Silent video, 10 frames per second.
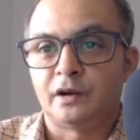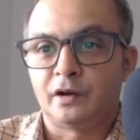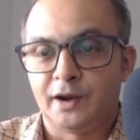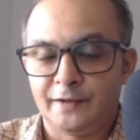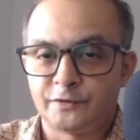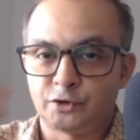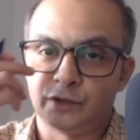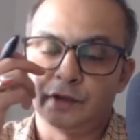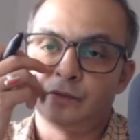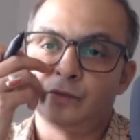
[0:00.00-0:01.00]
left to
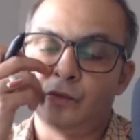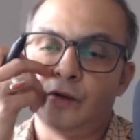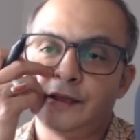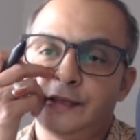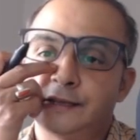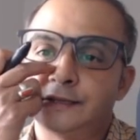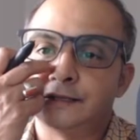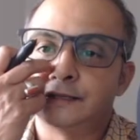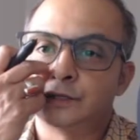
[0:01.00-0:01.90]
the y-axis.